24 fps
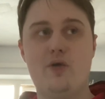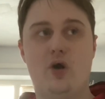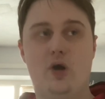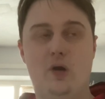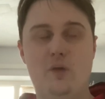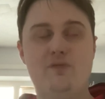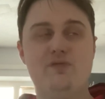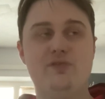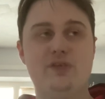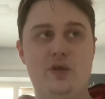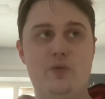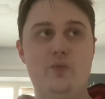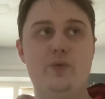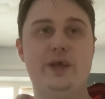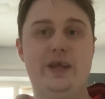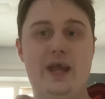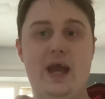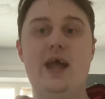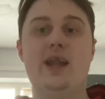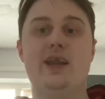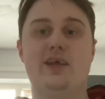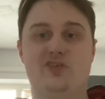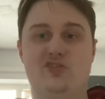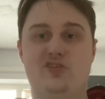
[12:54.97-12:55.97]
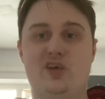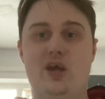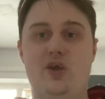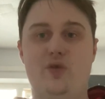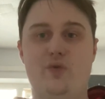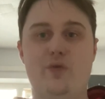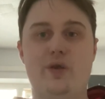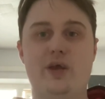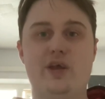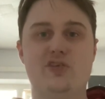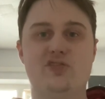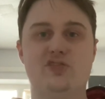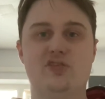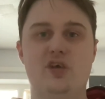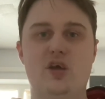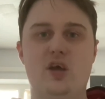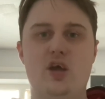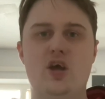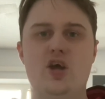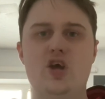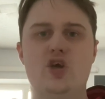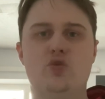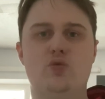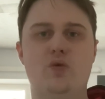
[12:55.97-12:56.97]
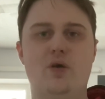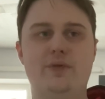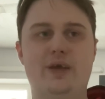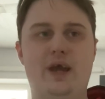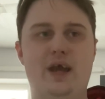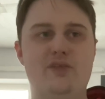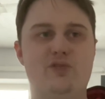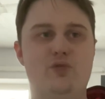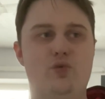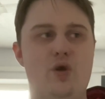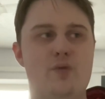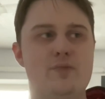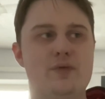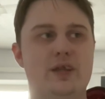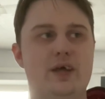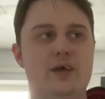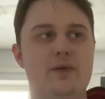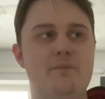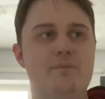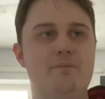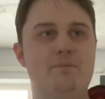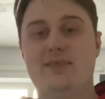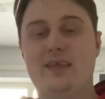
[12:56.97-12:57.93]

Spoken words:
Hopefully we get an exciting race when we head to Imola.